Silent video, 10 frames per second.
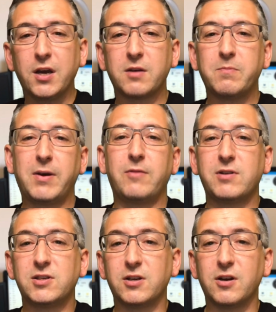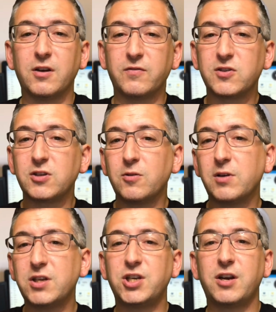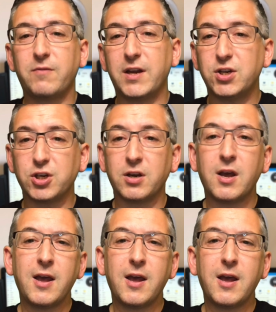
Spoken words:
comparison of solar generation